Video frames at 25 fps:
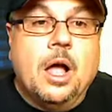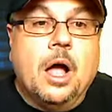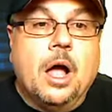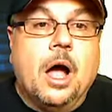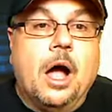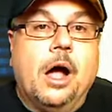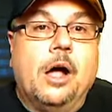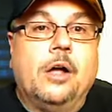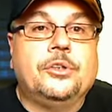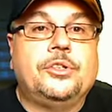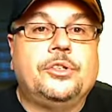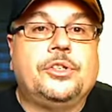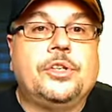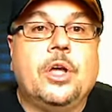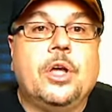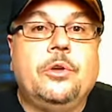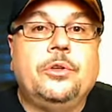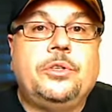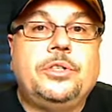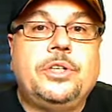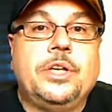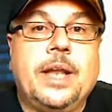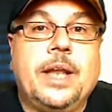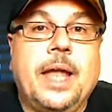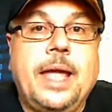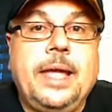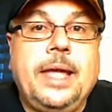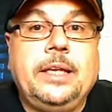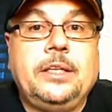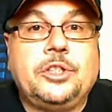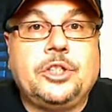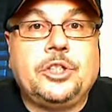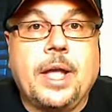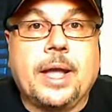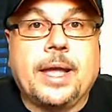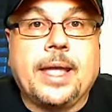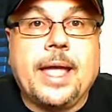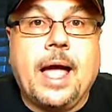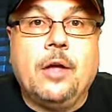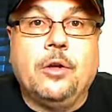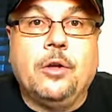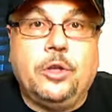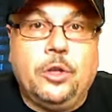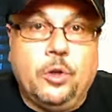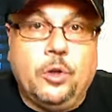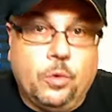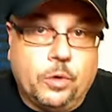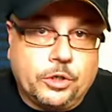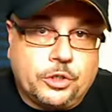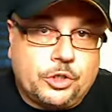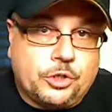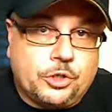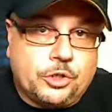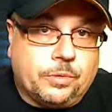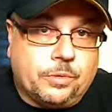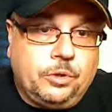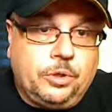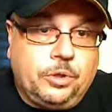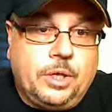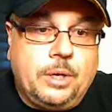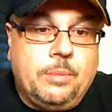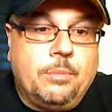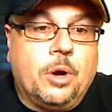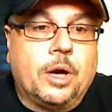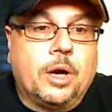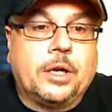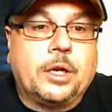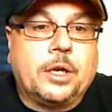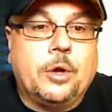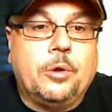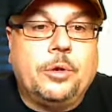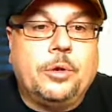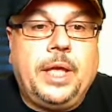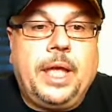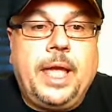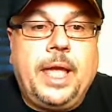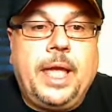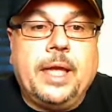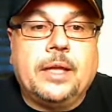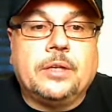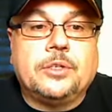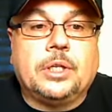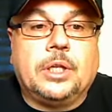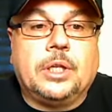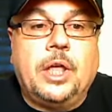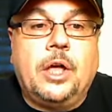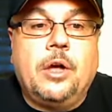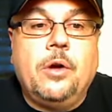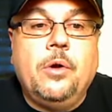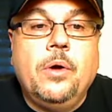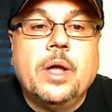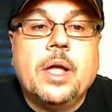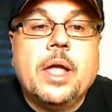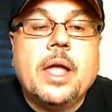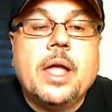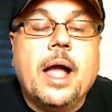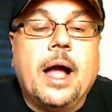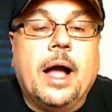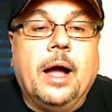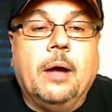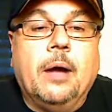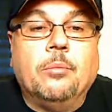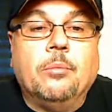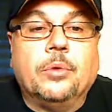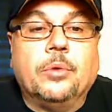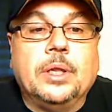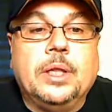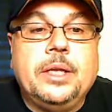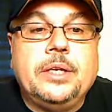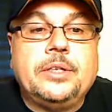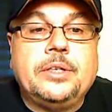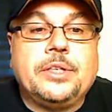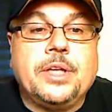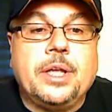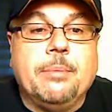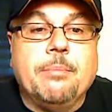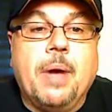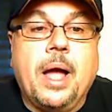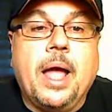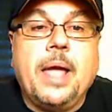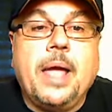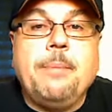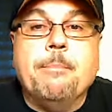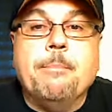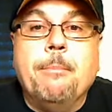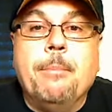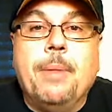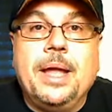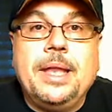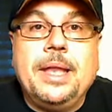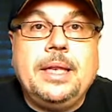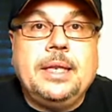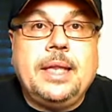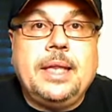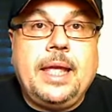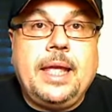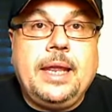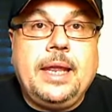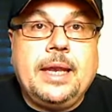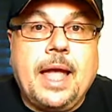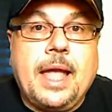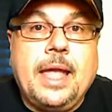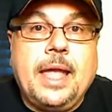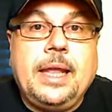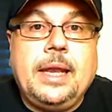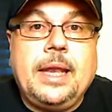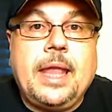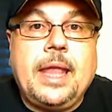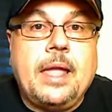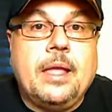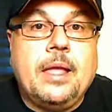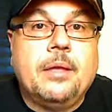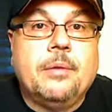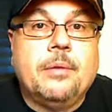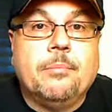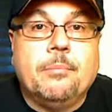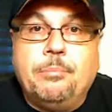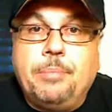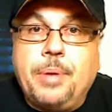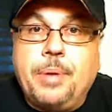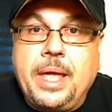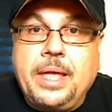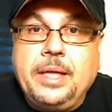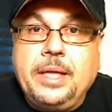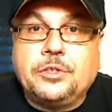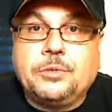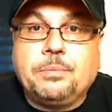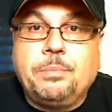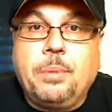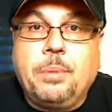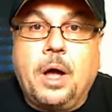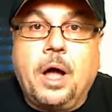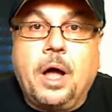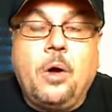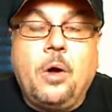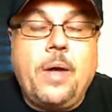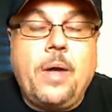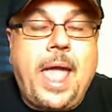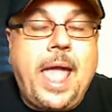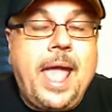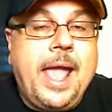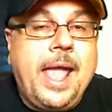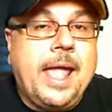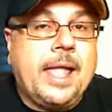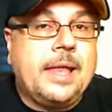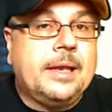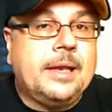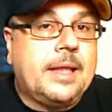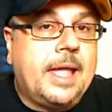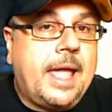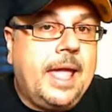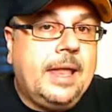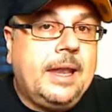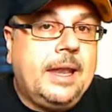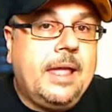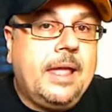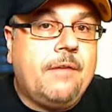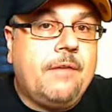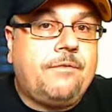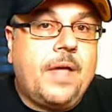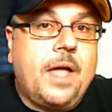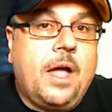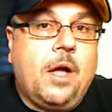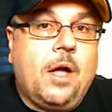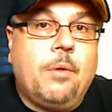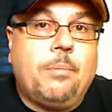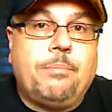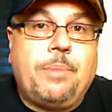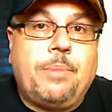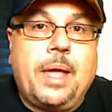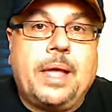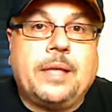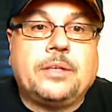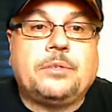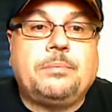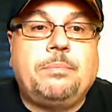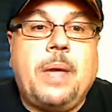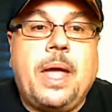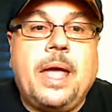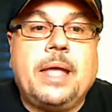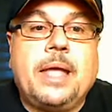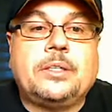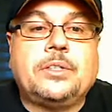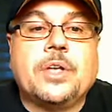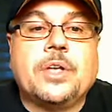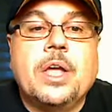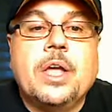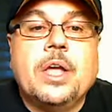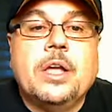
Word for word: Also, tonight, check out yours truly, Marco D'Angelo. I'm releasing my Monday night baseball and NFL best bets.